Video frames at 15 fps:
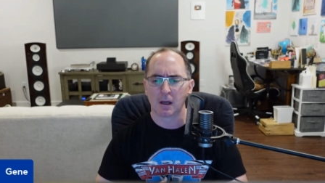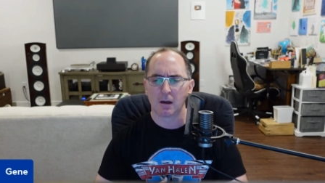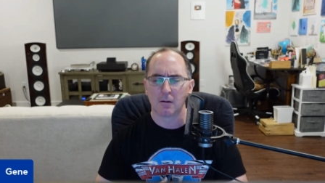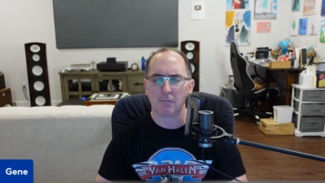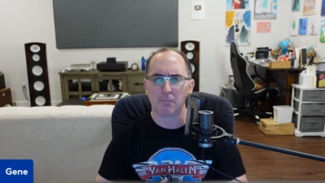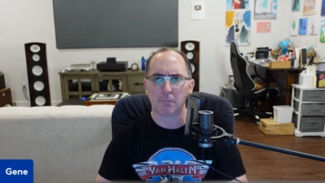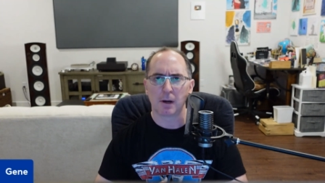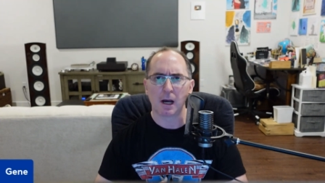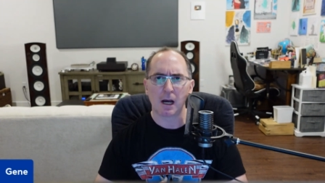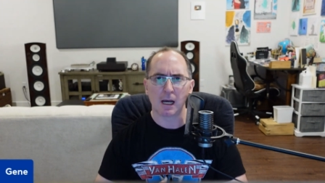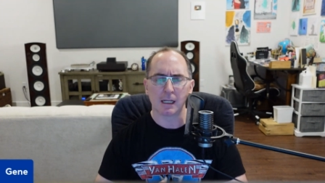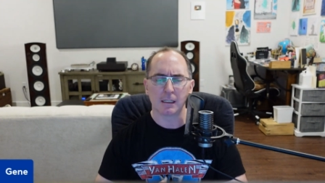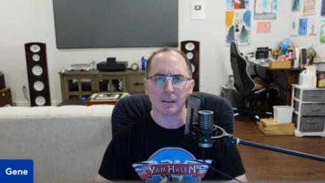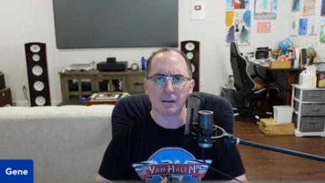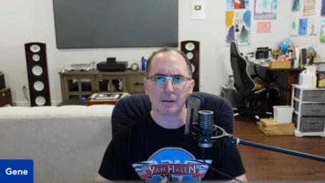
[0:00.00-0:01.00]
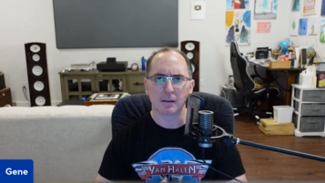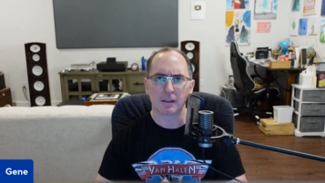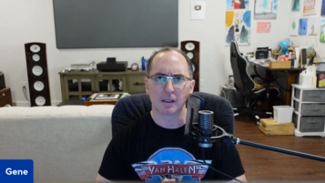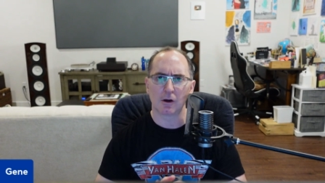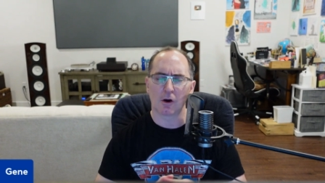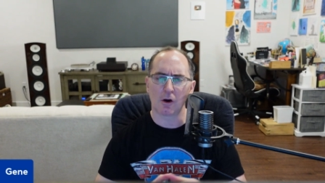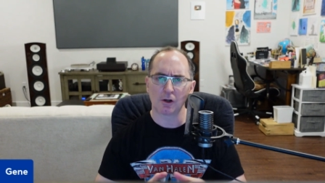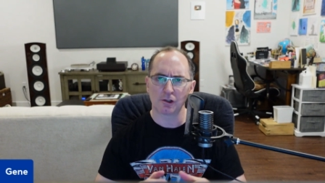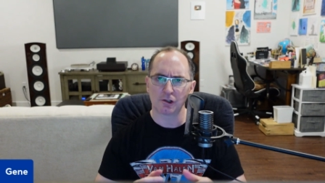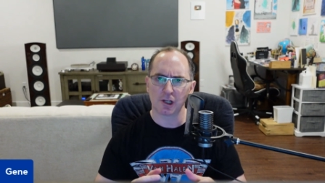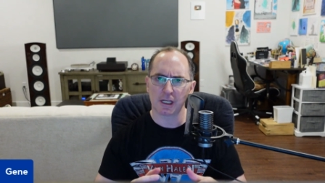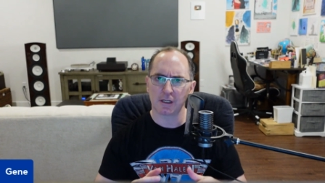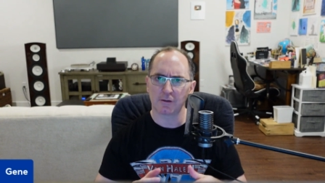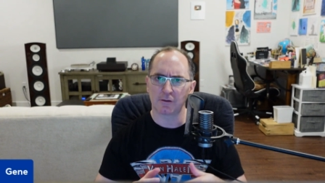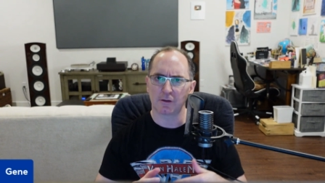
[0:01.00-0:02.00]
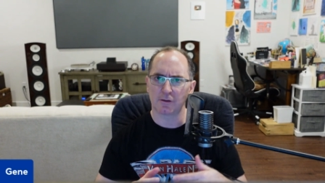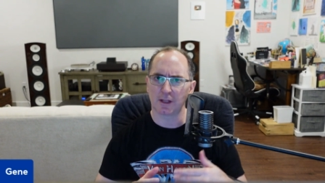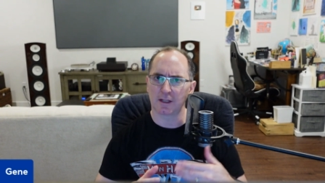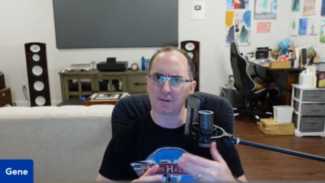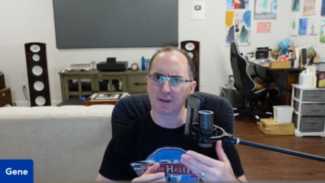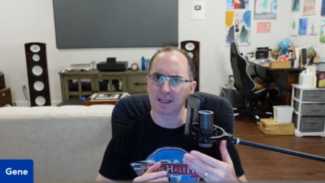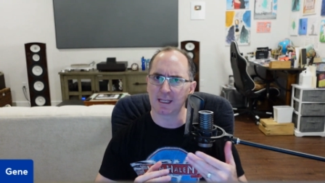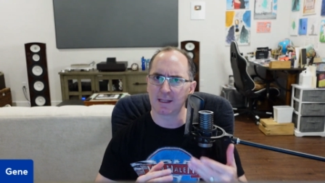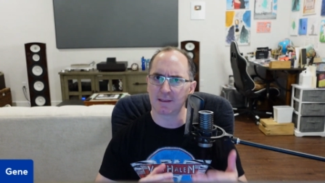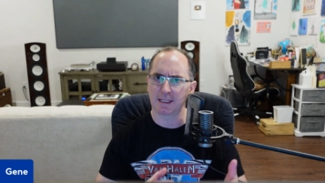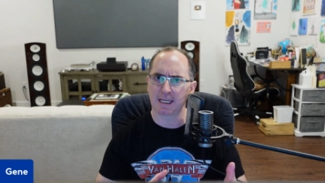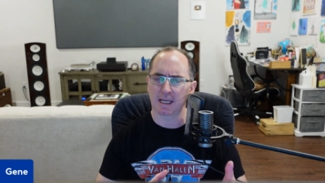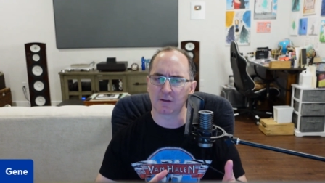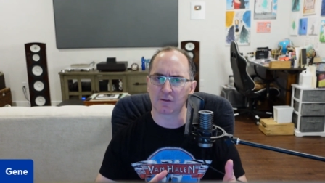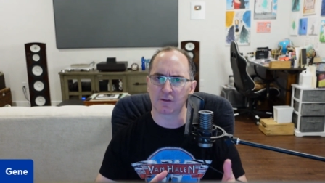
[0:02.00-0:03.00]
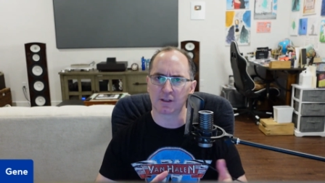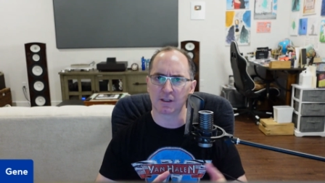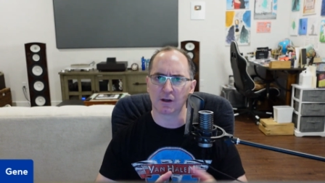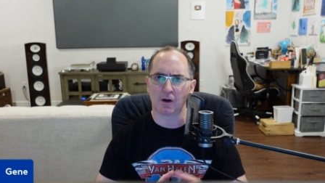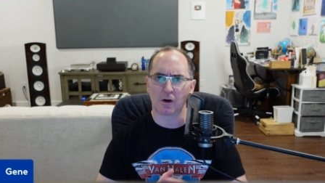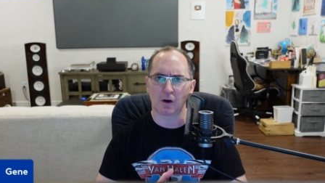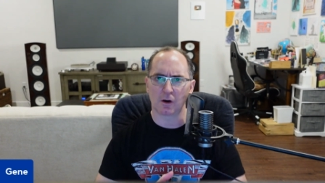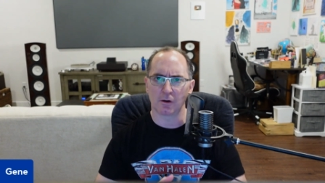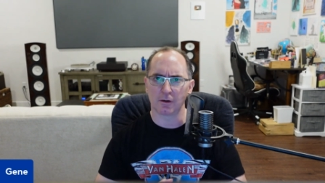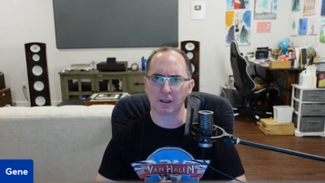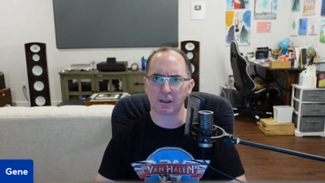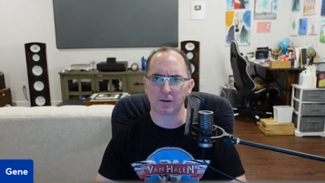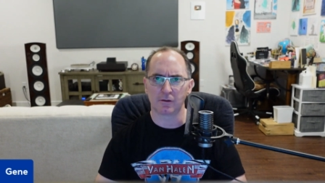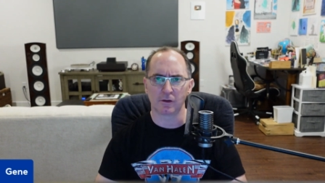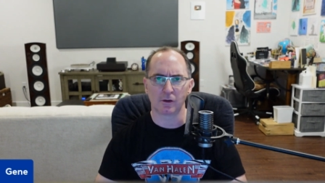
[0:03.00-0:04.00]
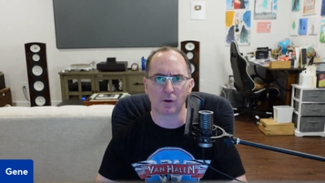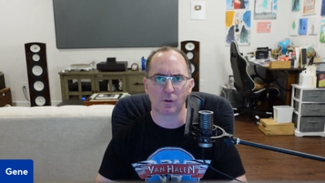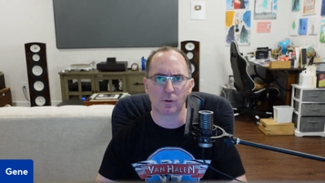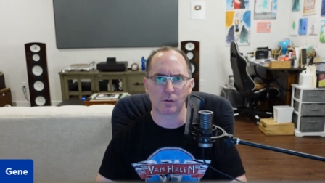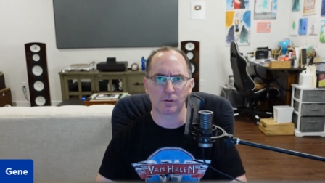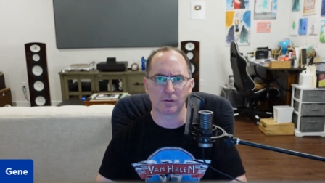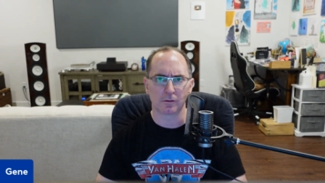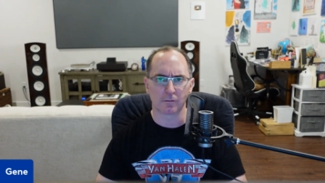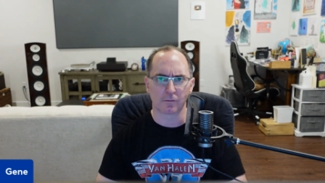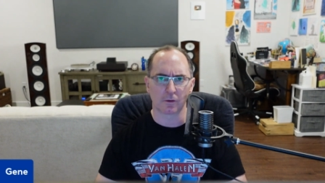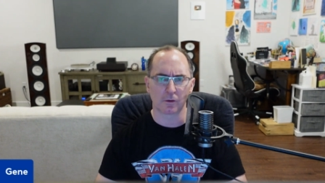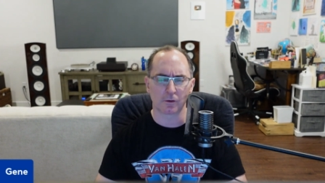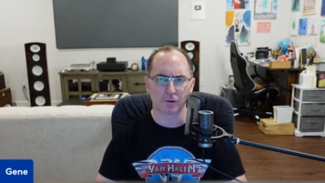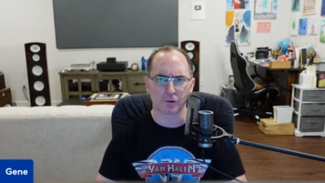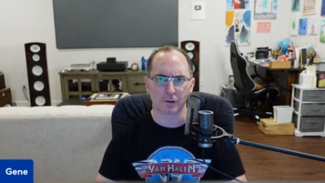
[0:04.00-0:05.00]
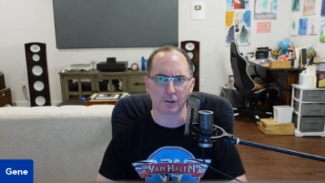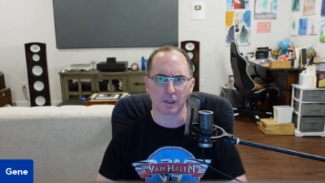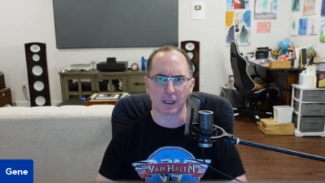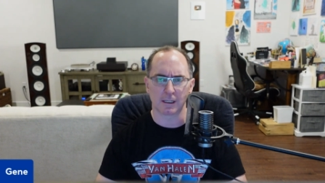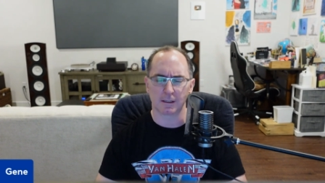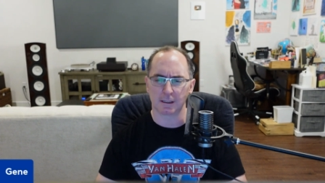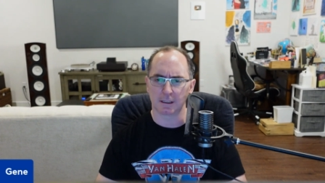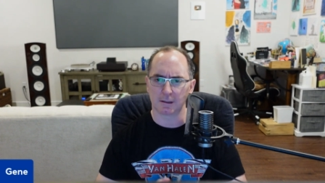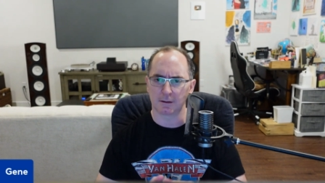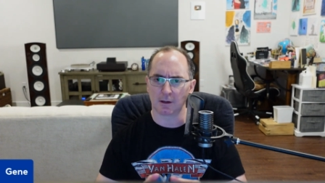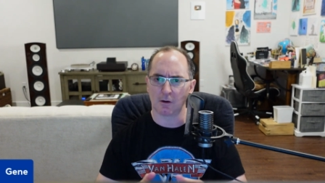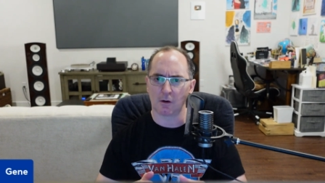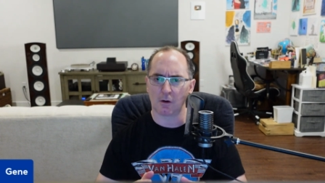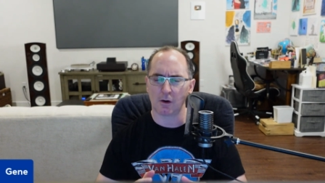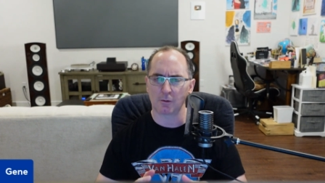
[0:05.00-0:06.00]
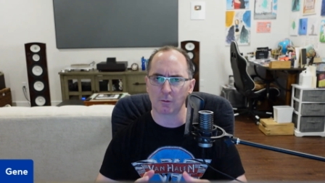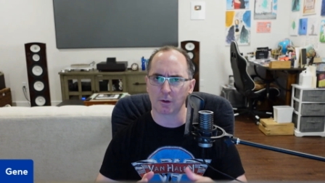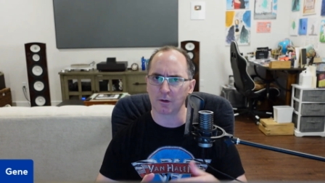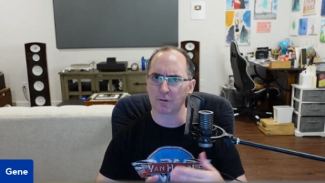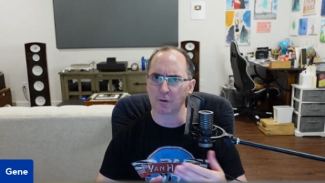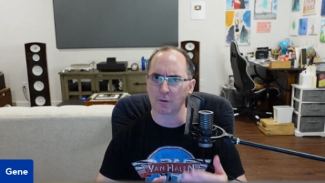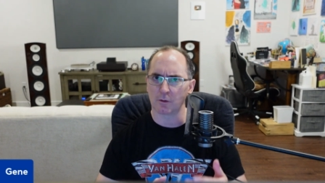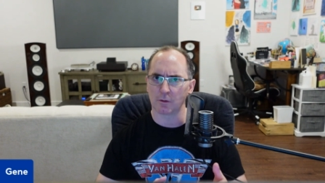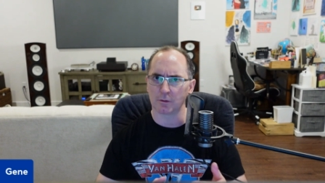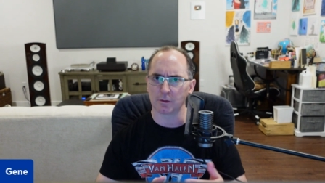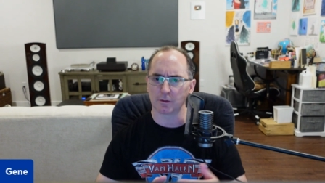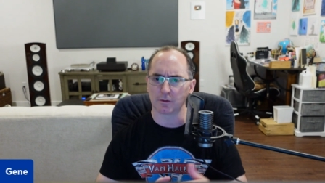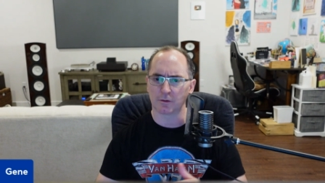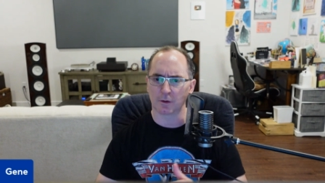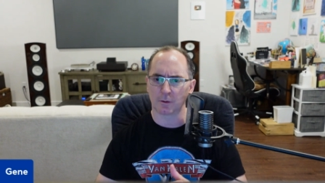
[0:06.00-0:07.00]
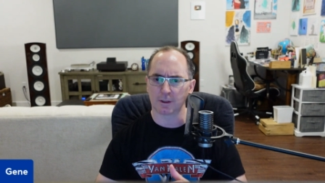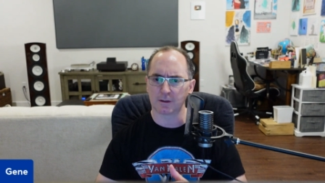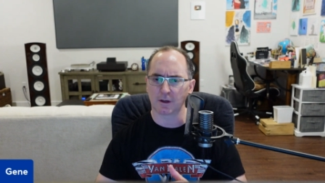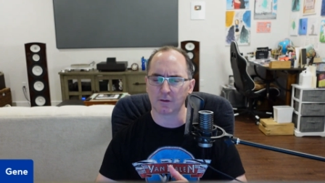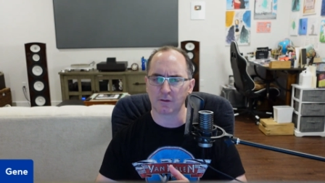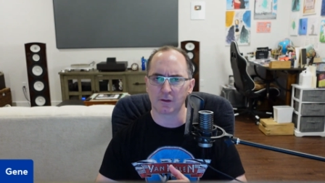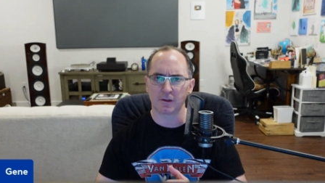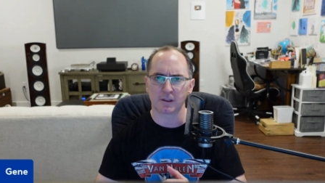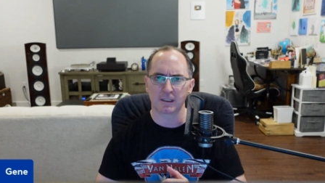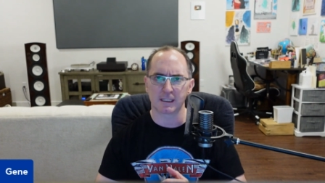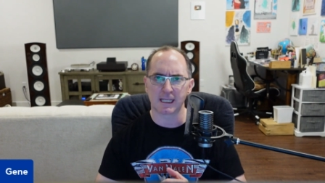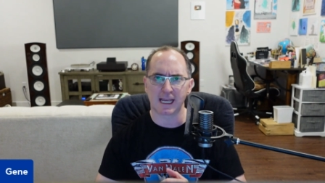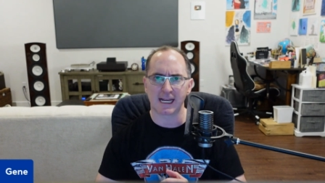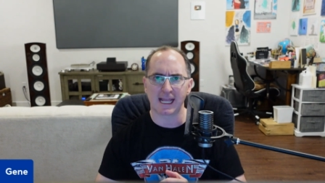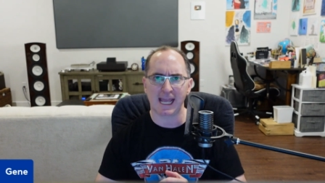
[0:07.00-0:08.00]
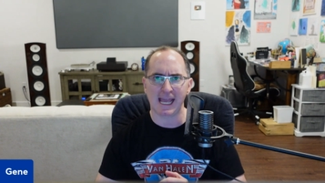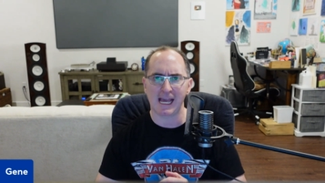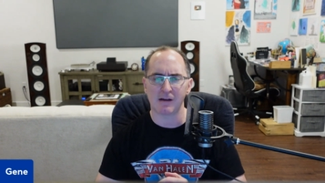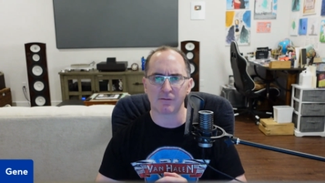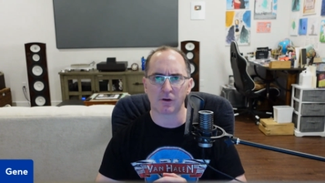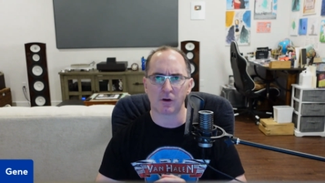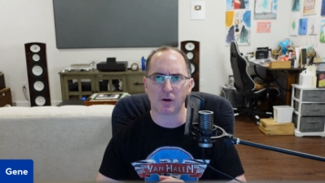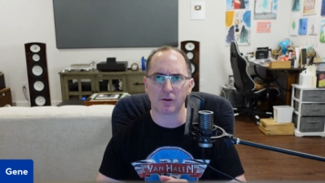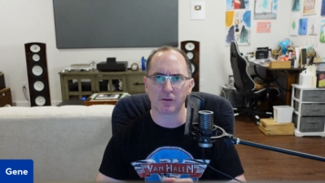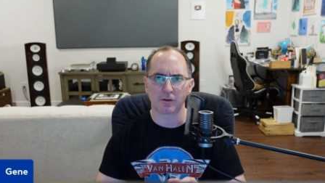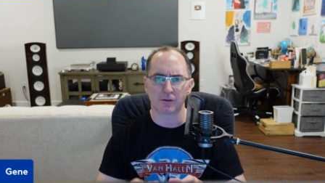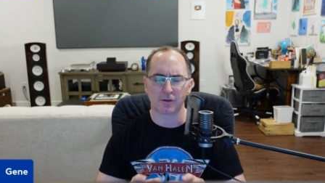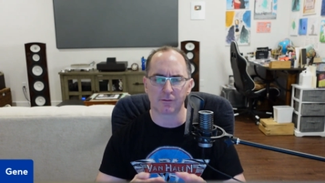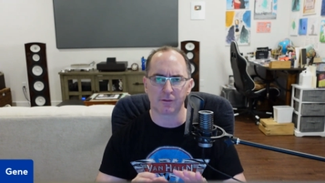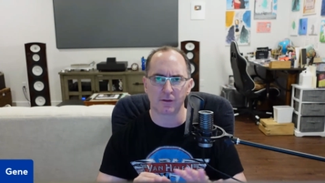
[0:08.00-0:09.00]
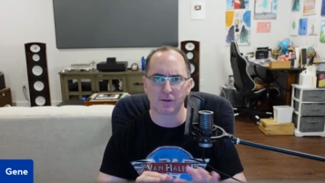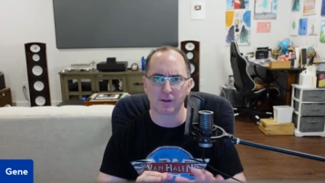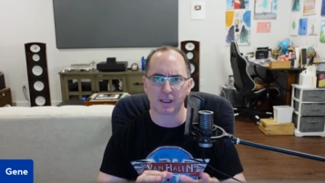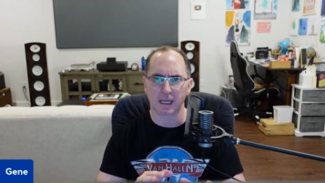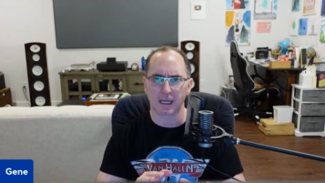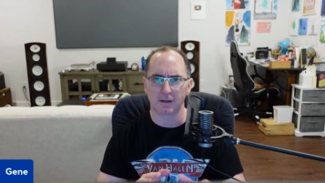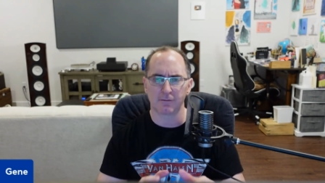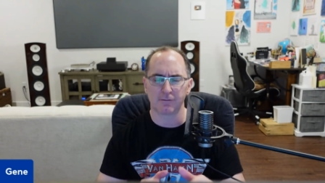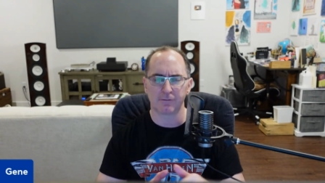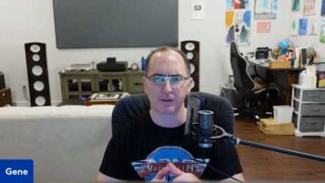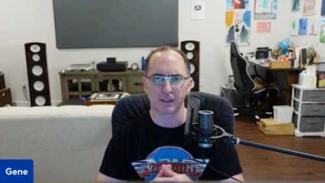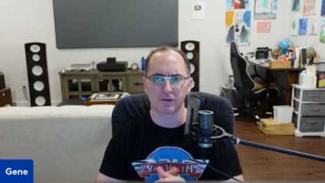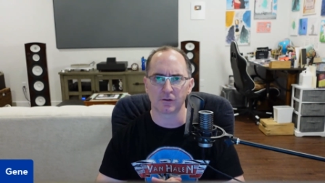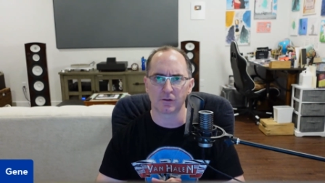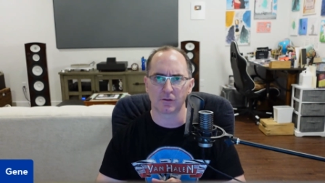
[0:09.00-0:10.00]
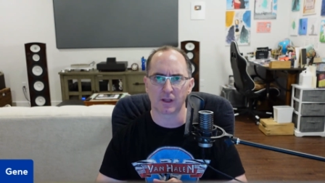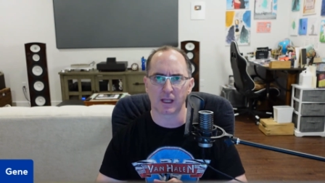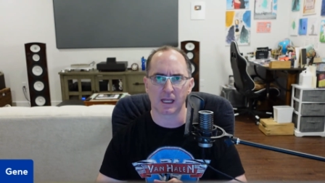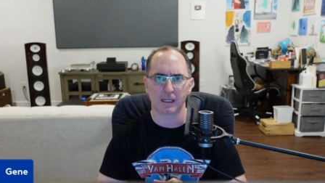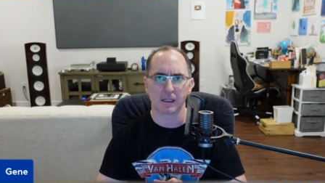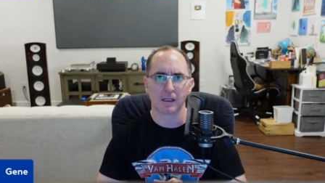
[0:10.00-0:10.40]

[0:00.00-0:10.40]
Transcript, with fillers: But the Arc Genesis that's in the S T R is an older version, and the, the hardware is older, so it doesn't yet have all the sophisticated features that